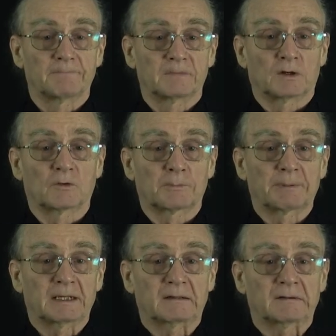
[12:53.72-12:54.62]
Now the
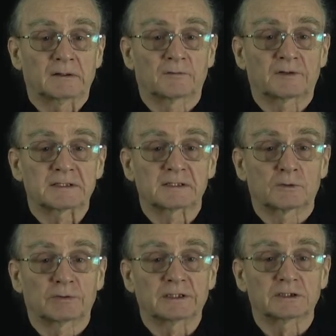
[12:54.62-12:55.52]
bad thing of this
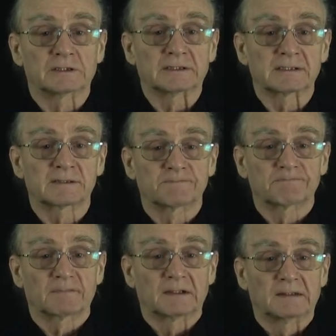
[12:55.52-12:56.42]
equation is
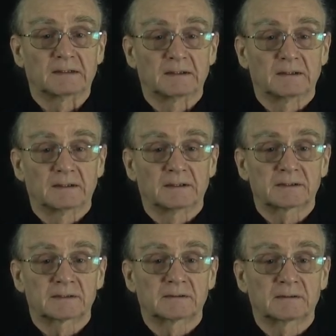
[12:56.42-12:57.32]
it
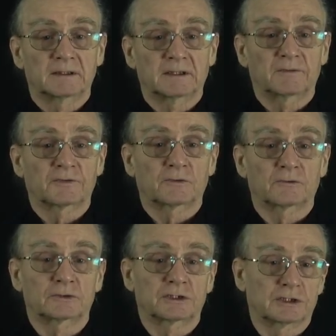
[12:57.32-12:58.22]
still has a
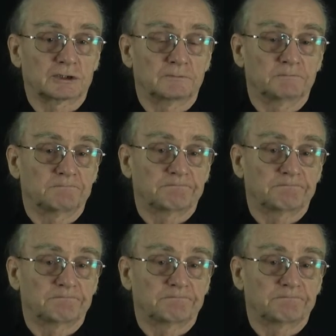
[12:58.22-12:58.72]
rotation.